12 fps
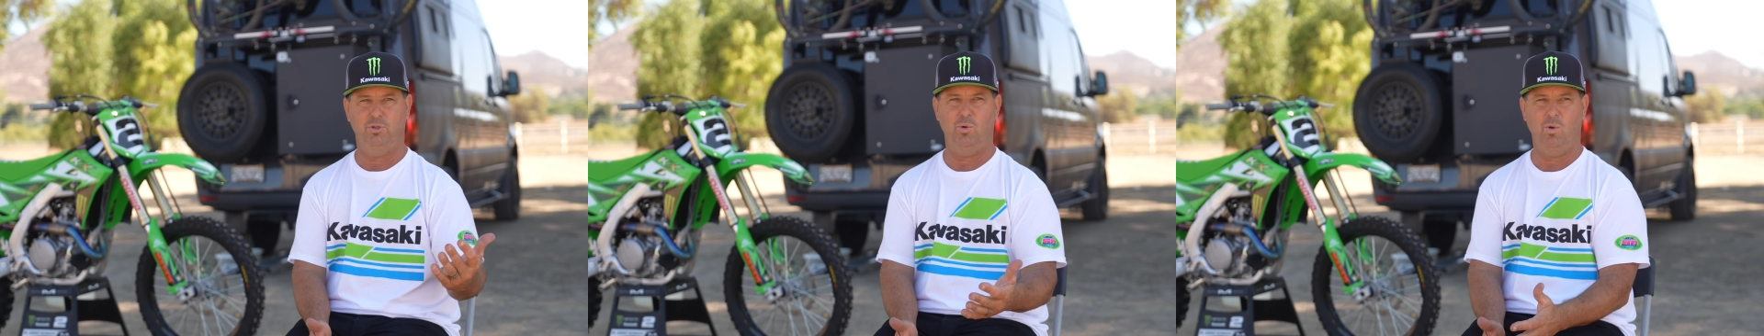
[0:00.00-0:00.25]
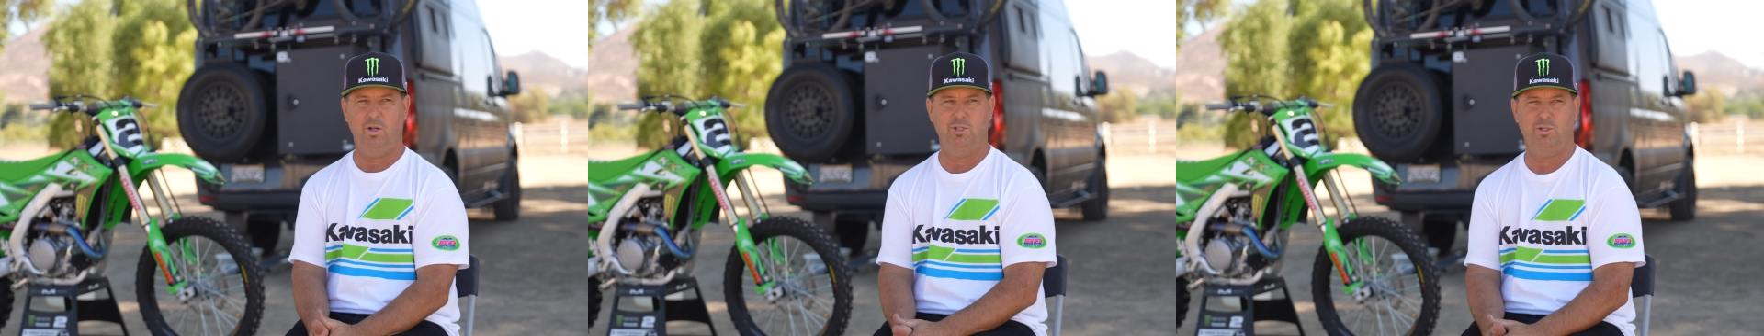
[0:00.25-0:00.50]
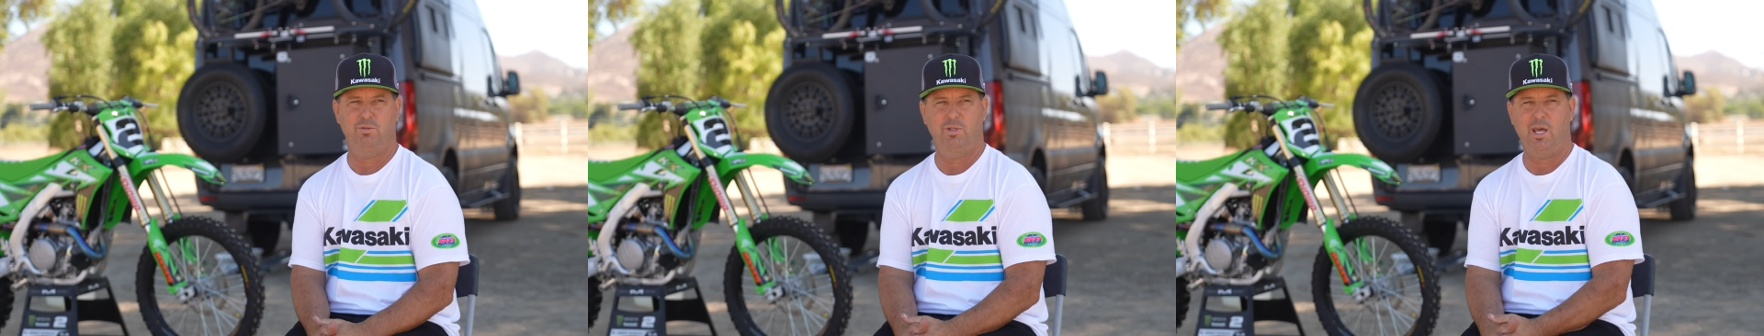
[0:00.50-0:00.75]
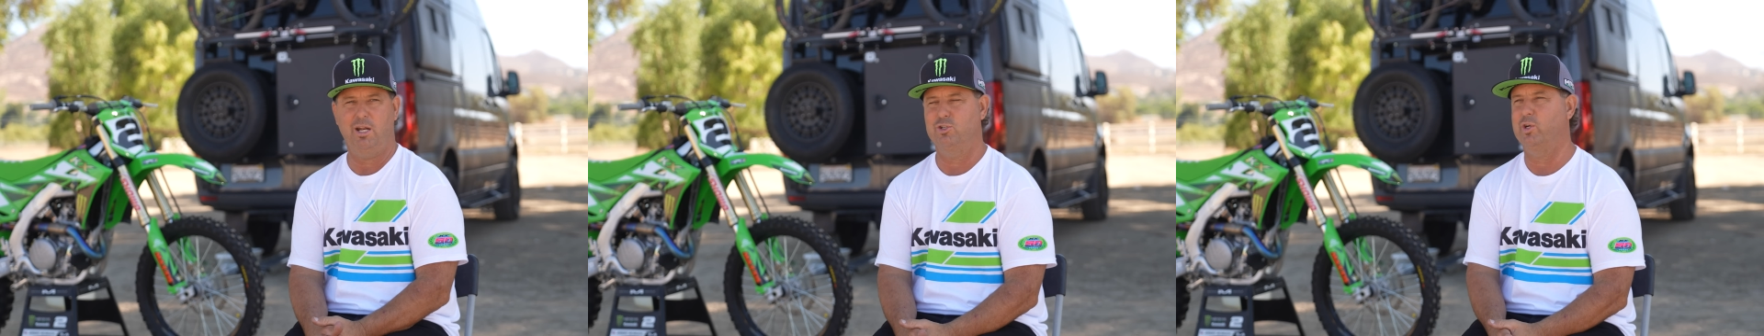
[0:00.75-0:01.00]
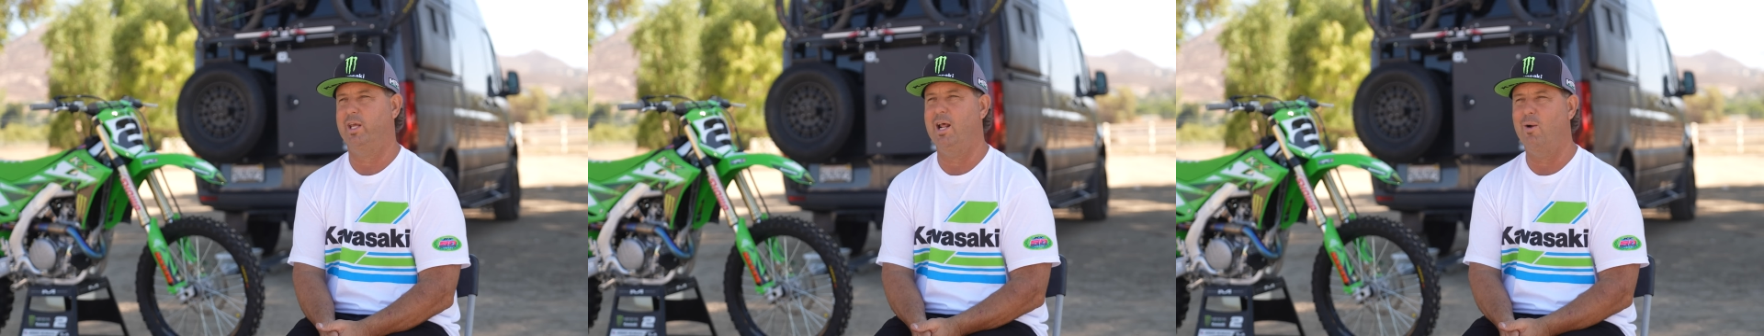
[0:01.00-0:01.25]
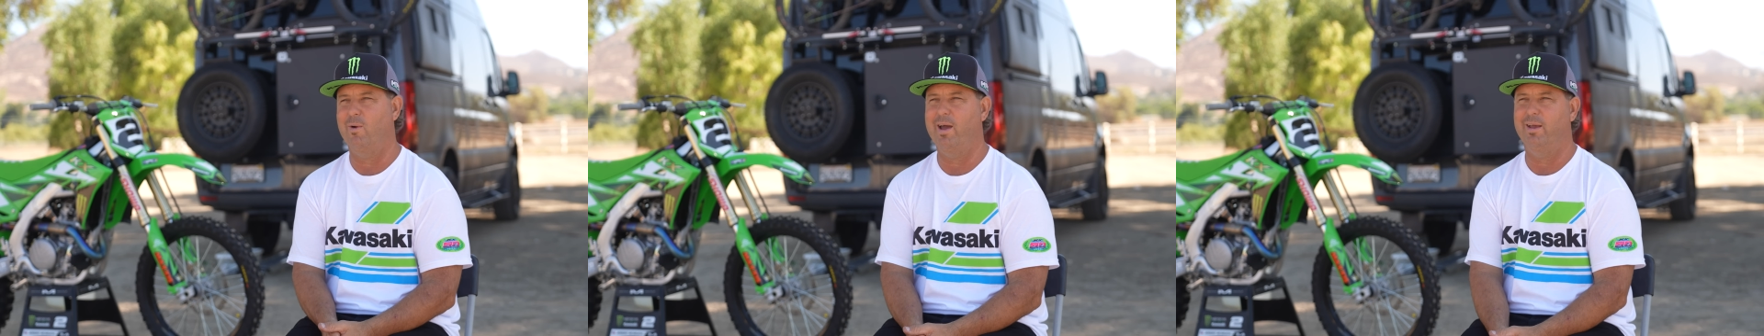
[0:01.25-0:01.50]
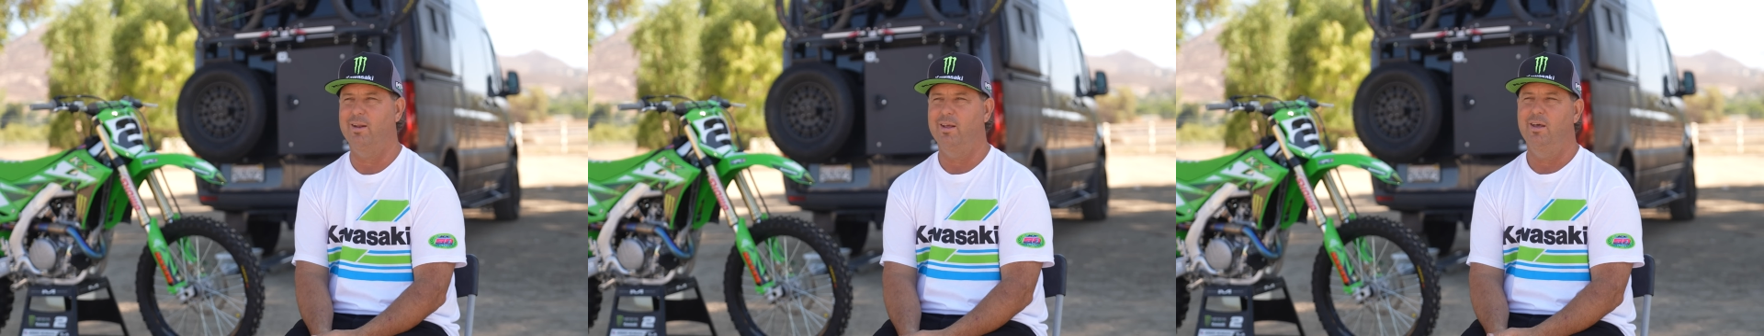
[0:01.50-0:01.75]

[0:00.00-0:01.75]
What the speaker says: to just kind of trick it out right.